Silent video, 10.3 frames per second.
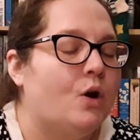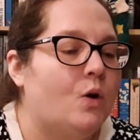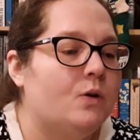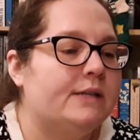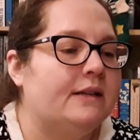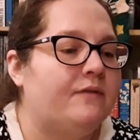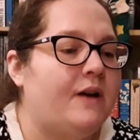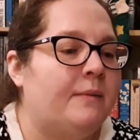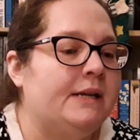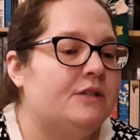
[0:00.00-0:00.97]
causing the
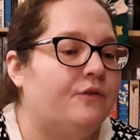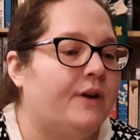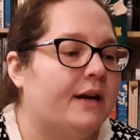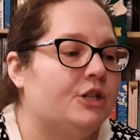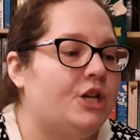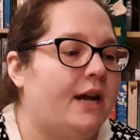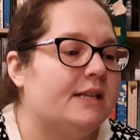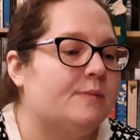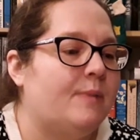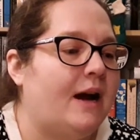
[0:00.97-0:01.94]
family to fracture
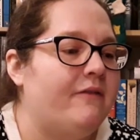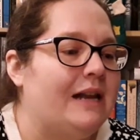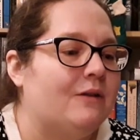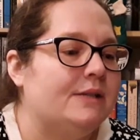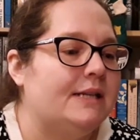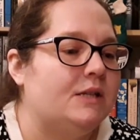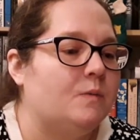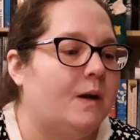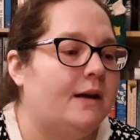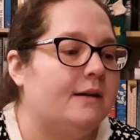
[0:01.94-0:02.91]
and spiral out into
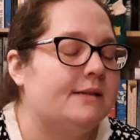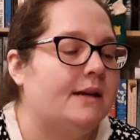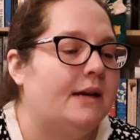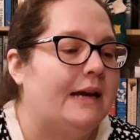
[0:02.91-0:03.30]
the world